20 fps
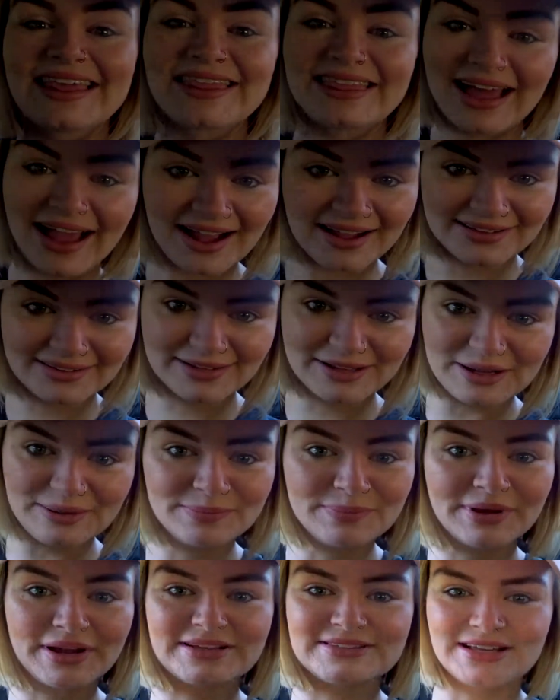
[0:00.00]
that
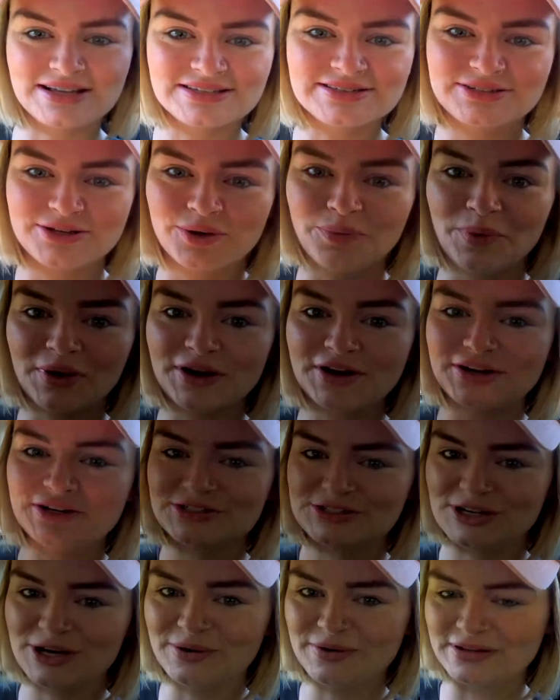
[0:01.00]
clip because I still wanted to
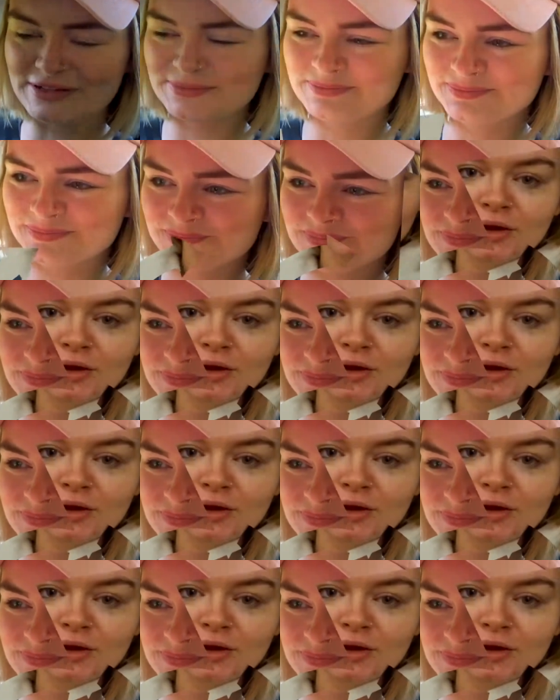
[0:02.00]
show it.